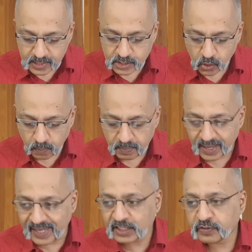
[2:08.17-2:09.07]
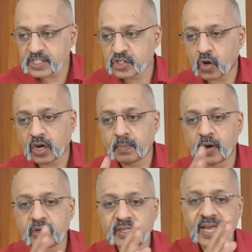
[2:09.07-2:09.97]
So let's first talk
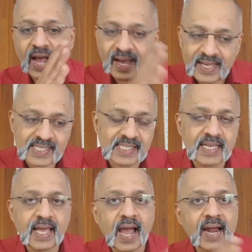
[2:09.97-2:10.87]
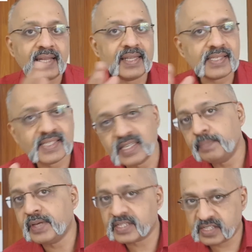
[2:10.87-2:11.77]
about the ISC and the
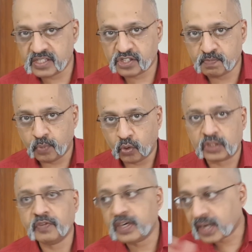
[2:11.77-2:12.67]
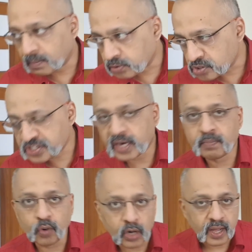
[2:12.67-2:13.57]
CBSE boards. We'll come to
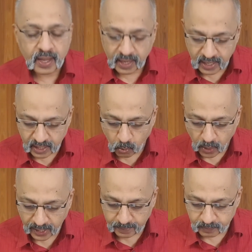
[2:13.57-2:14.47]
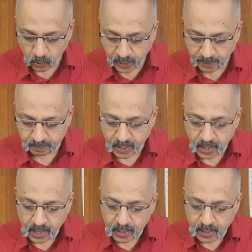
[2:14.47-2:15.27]
State Board in a while. Okay.